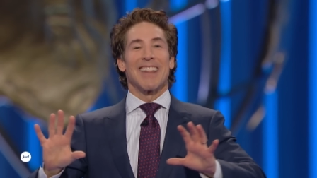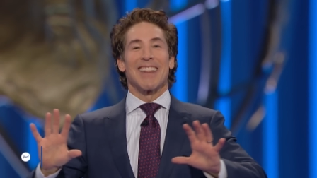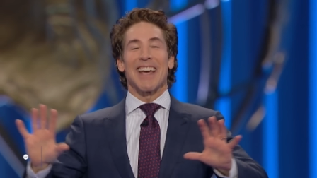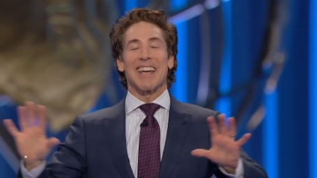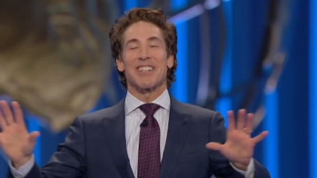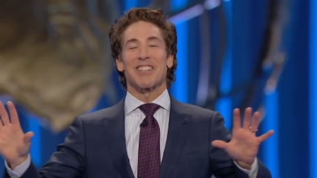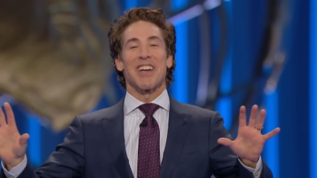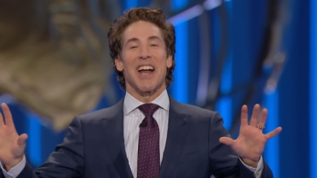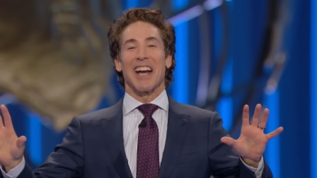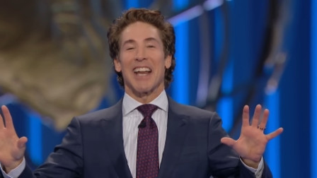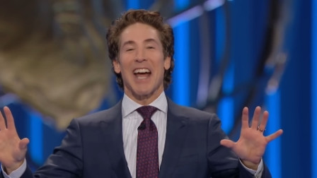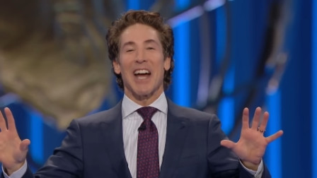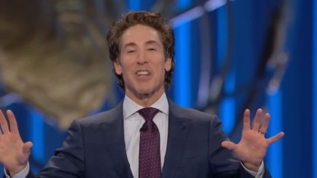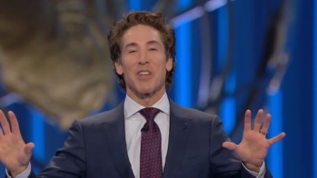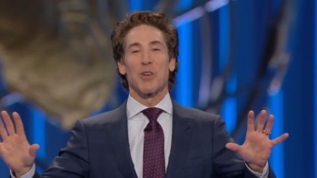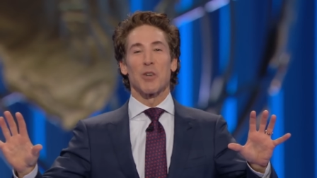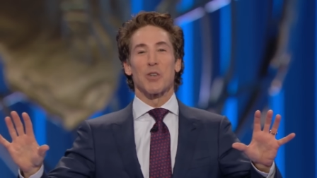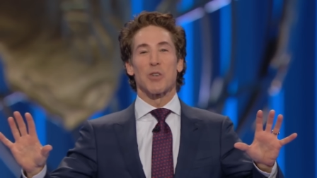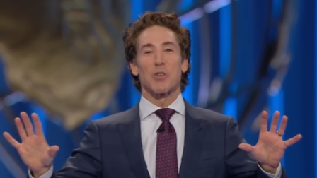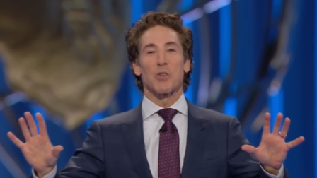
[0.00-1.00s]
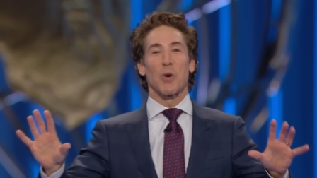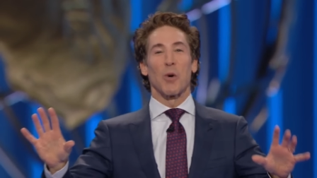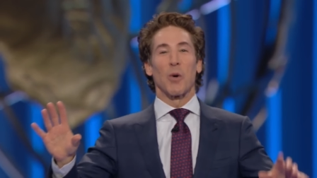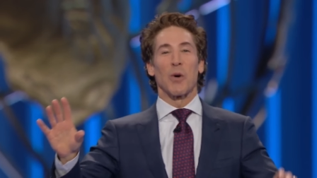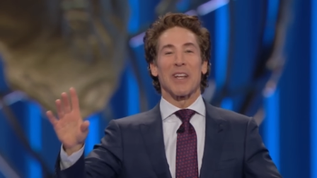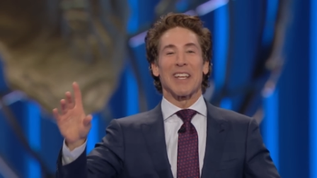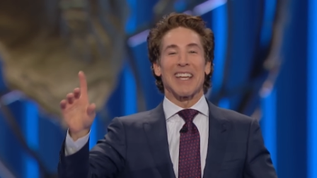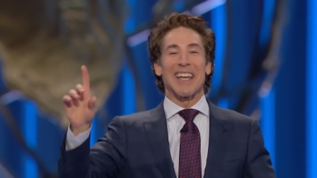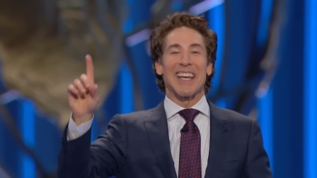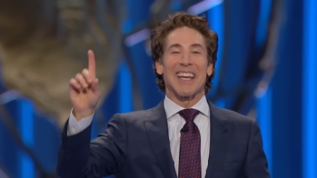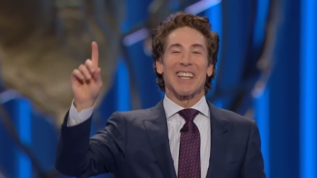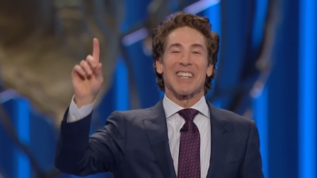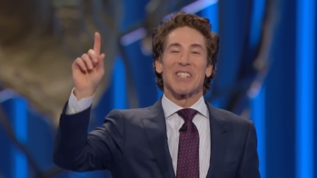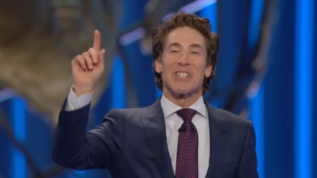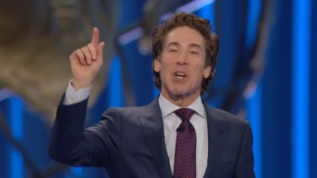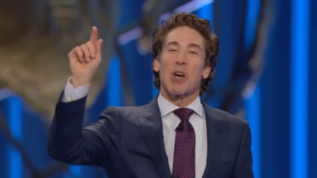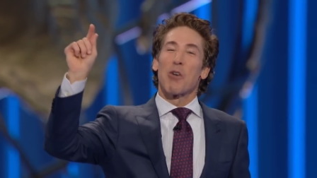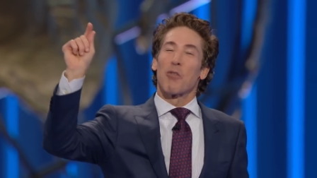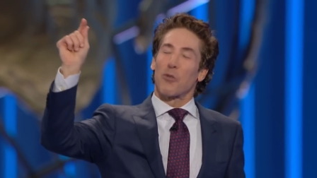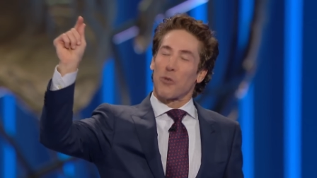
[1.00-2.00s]
That's not how your story
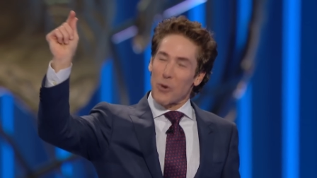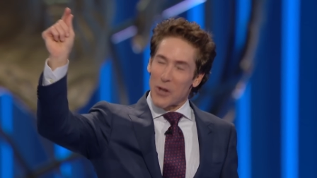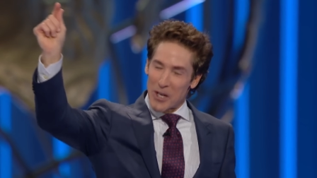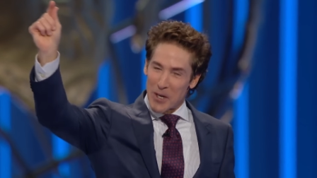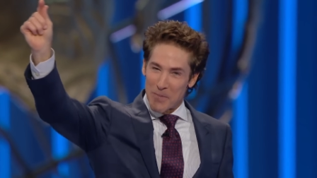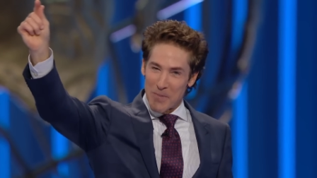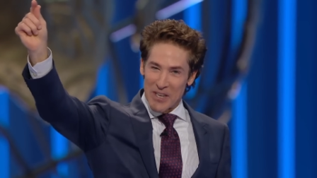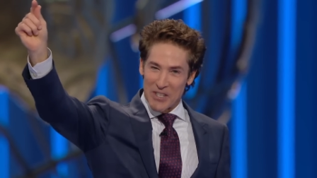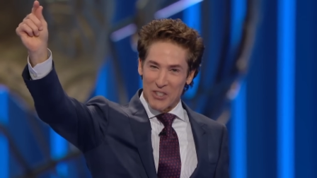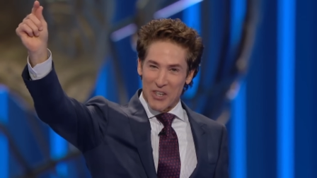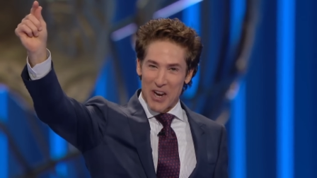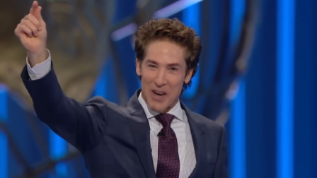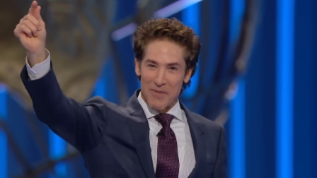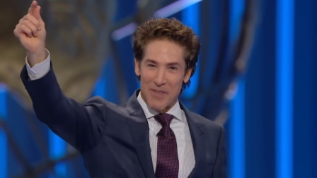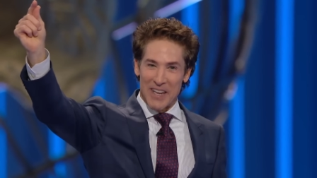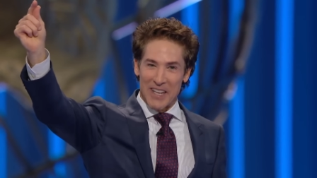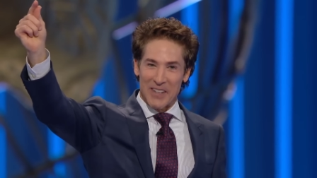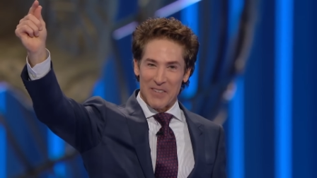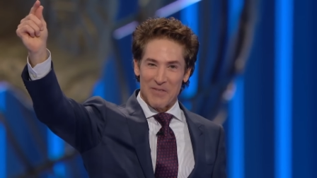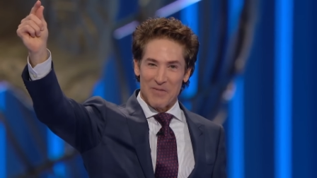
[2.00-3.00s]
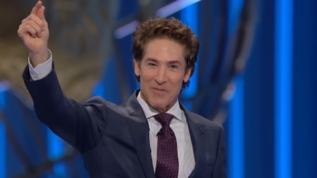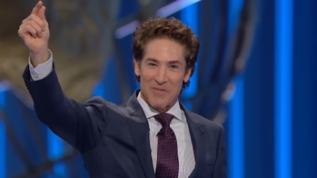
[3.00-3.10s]
ends. Freedom is coming.